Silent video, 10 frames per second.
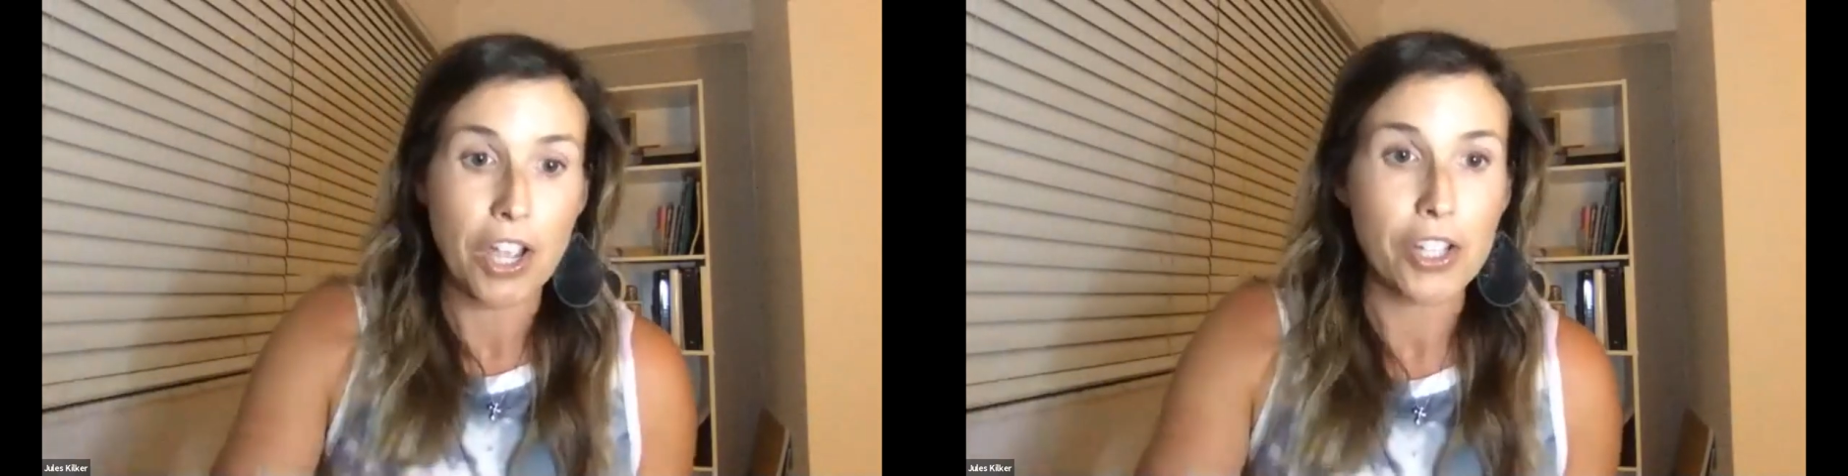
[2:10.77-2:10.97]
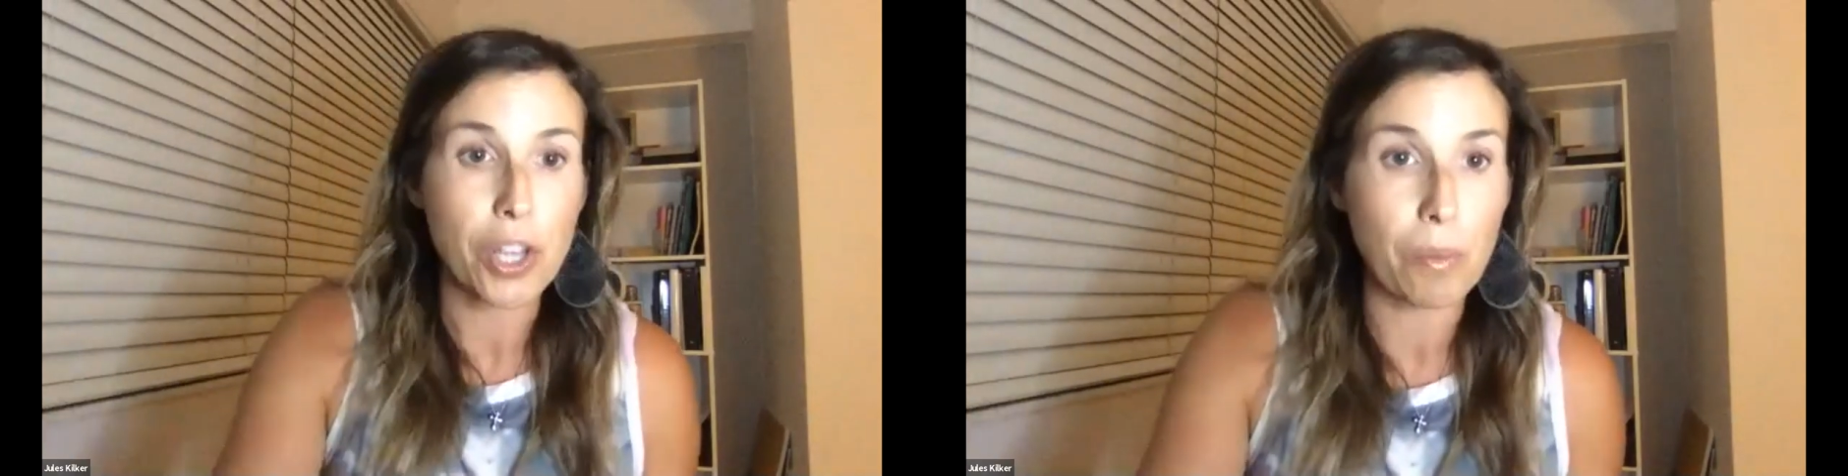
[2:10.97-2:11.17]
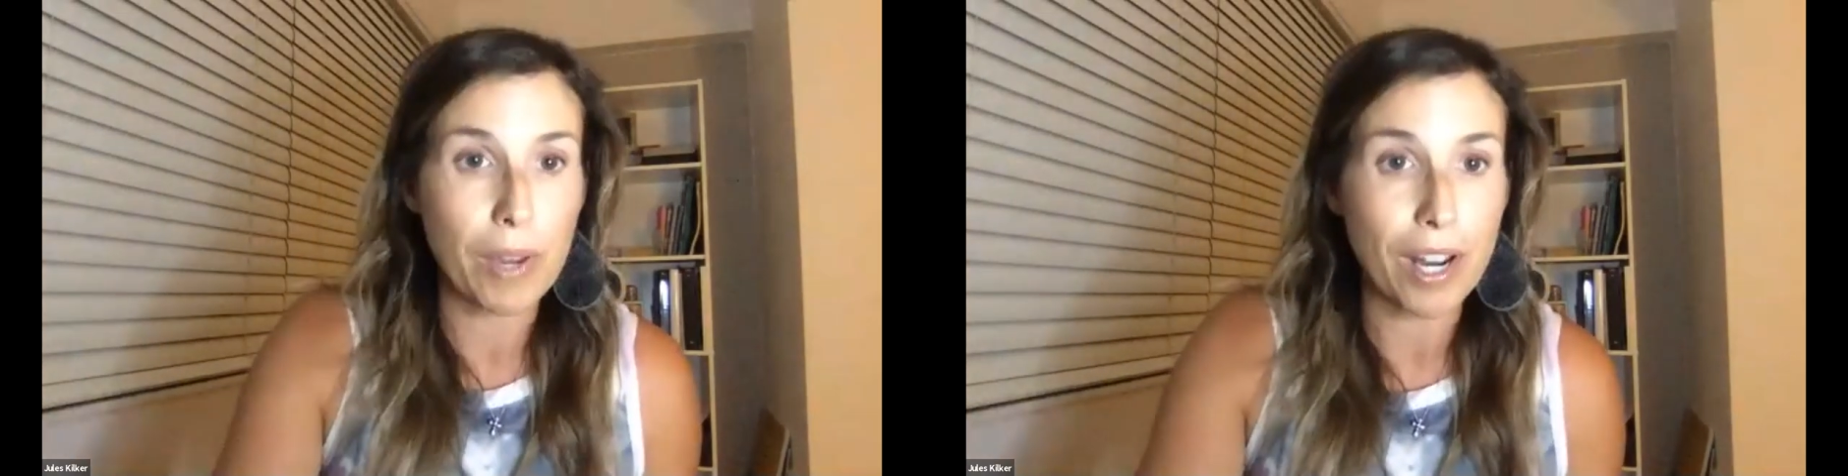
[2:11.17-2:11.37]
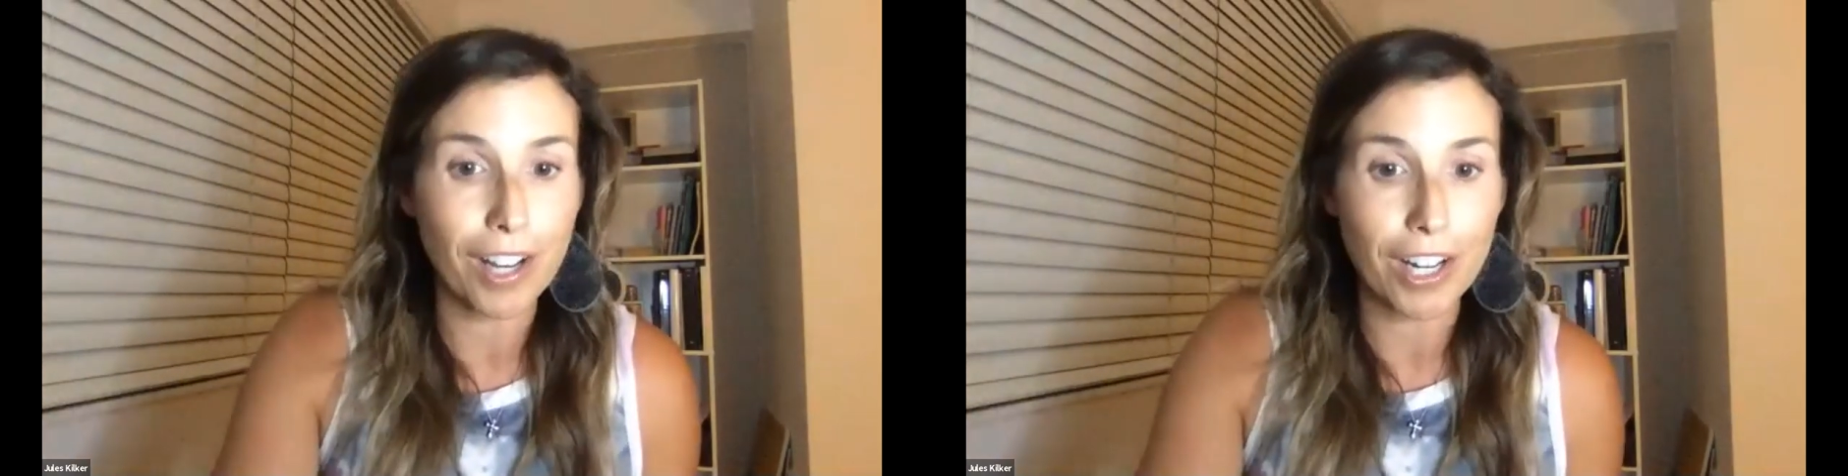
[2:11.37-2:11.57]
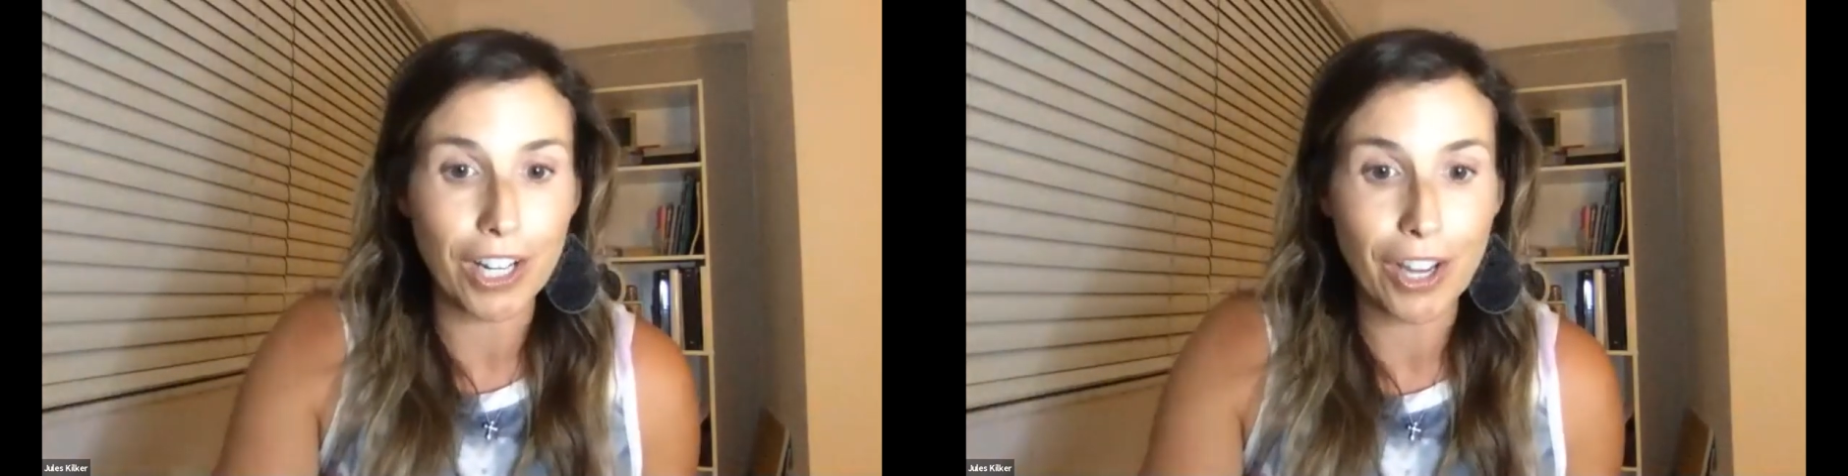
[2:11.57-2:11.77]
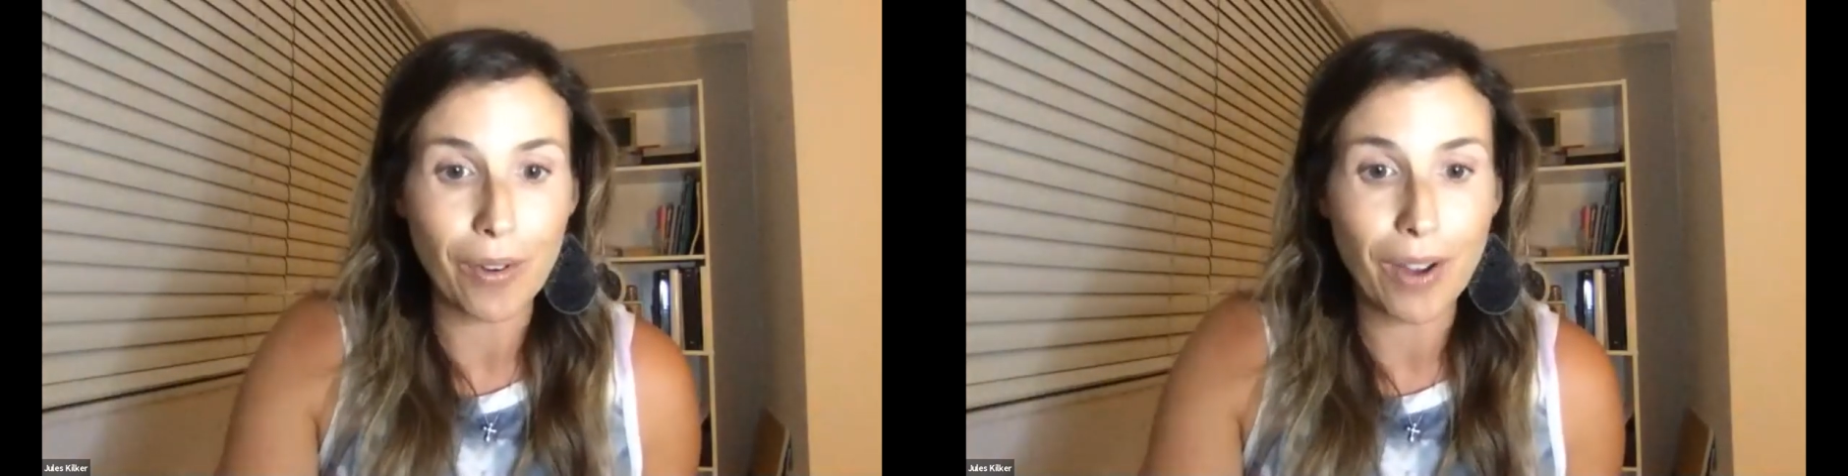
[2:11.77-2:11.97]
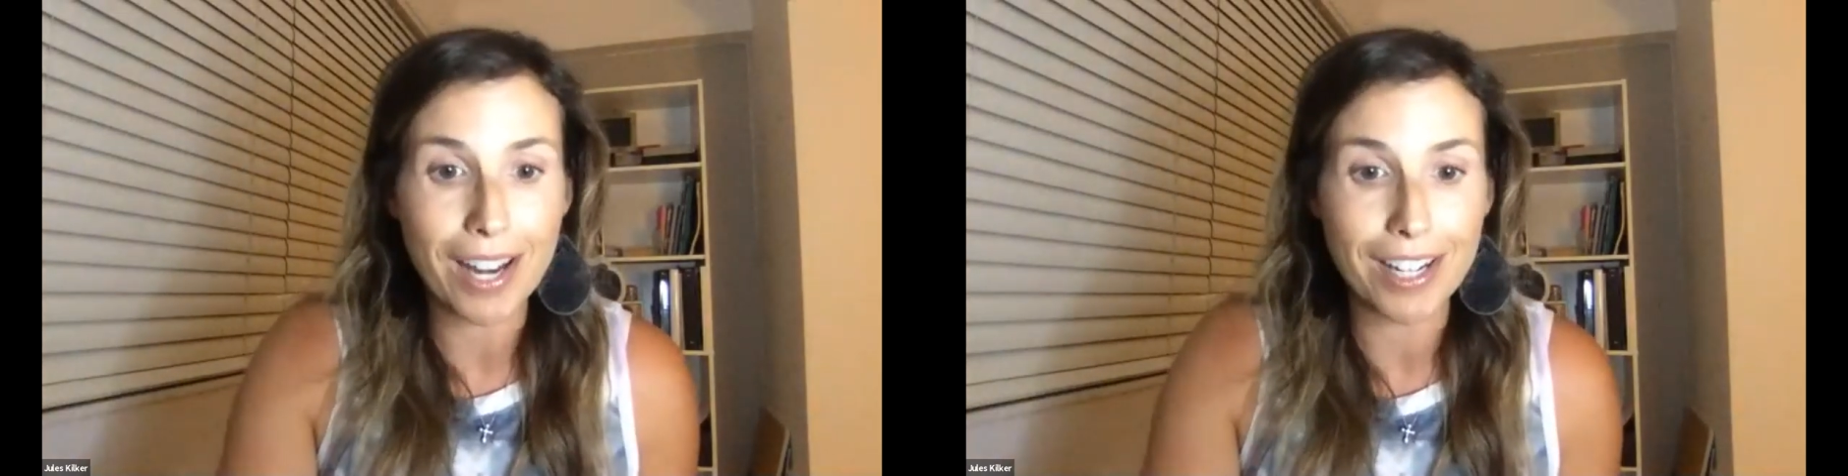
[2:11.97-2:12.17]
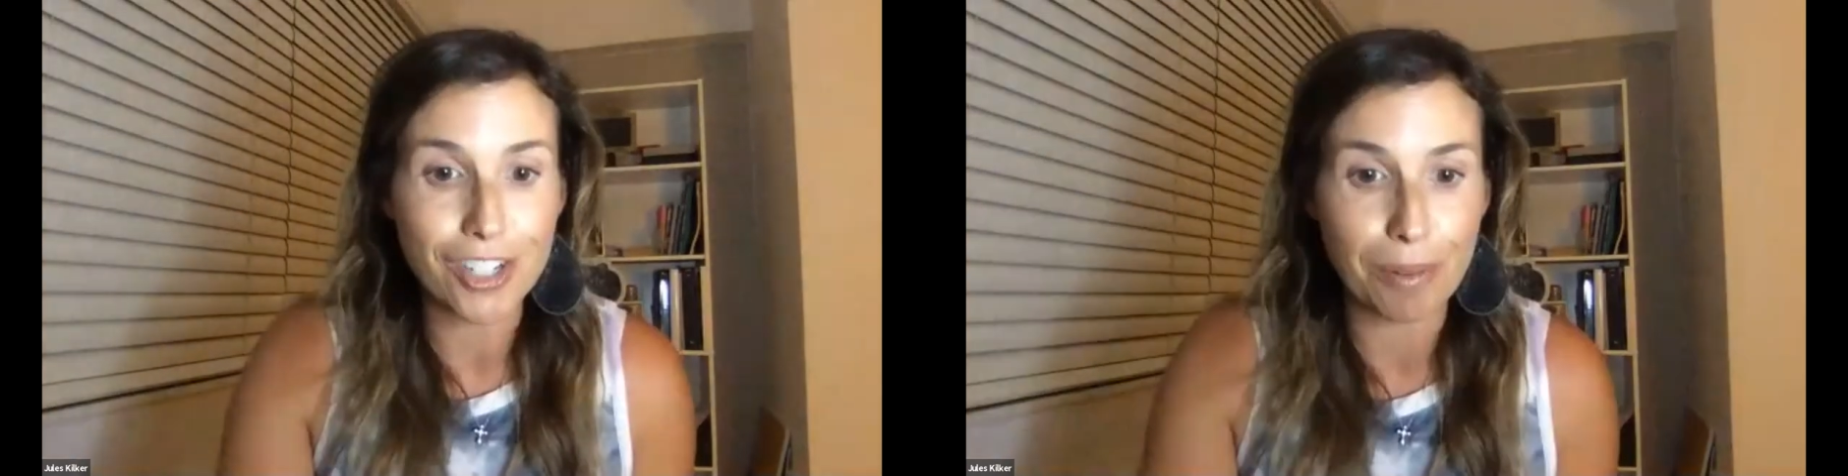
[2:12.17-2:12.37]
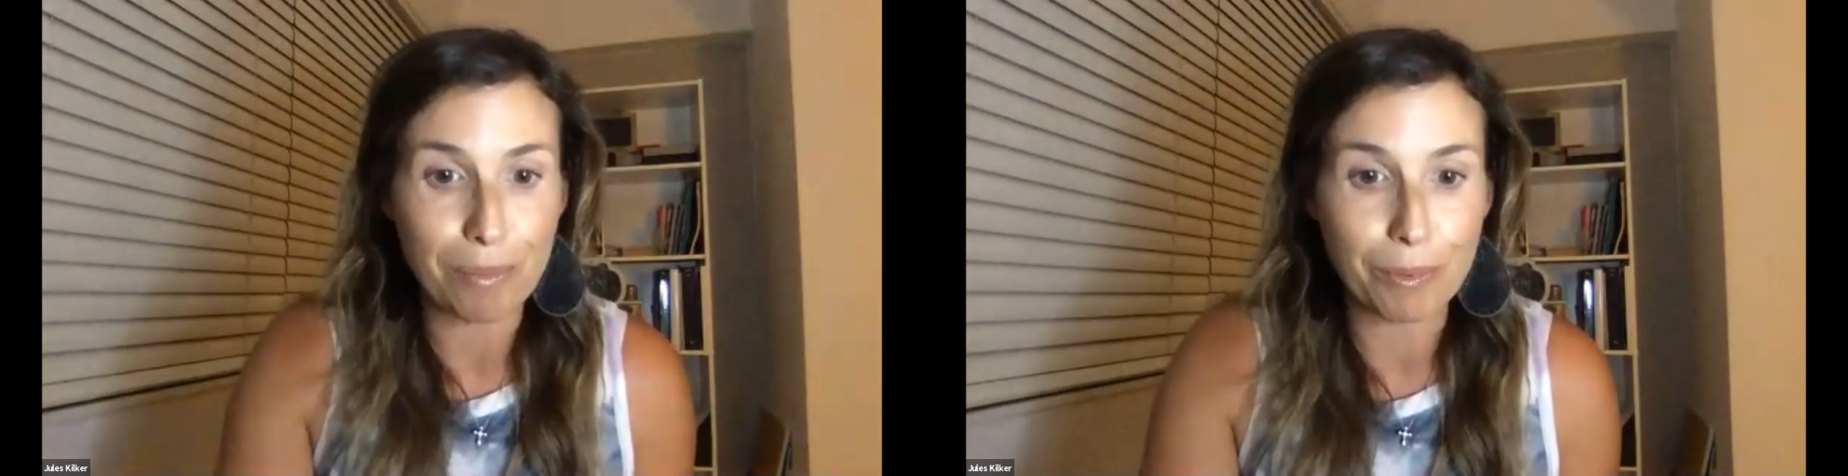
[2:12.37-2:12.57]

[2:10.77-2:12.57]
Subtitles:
So we are going to go ahead and jump